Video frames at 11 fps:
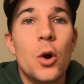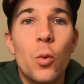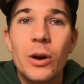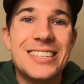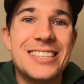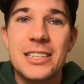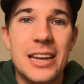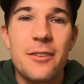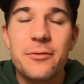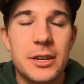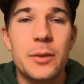What is this
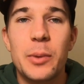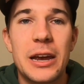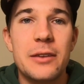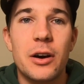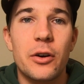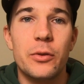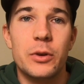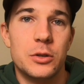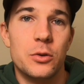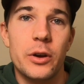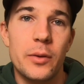FTP value we're
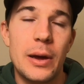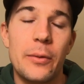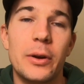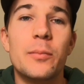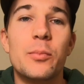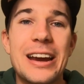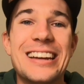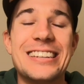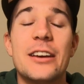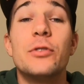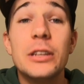talking about? We're going to break it
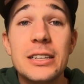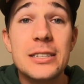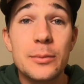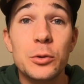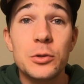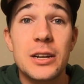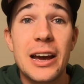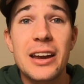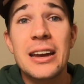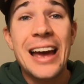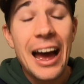down really simple
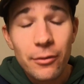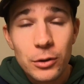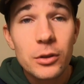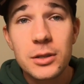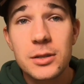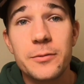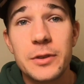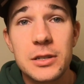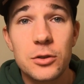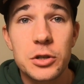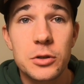today, have a look at some
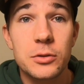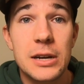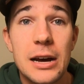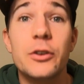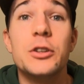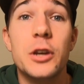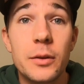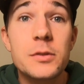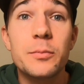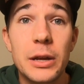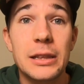physiological data in
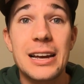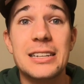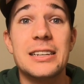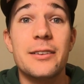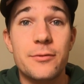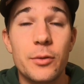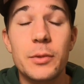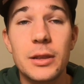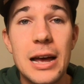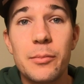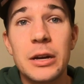terms of blood lactate from the
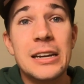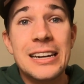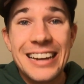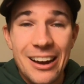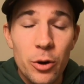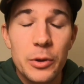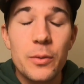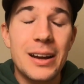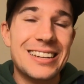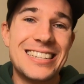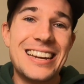lab, help you
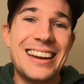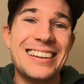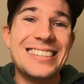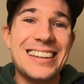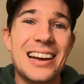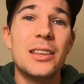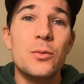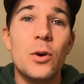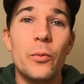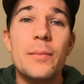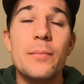understand exactly
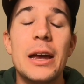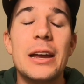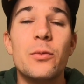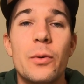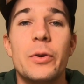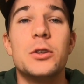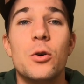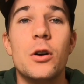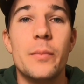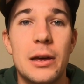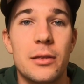what we mean when we
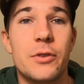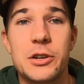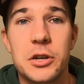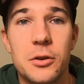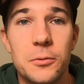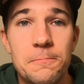talk about threshold.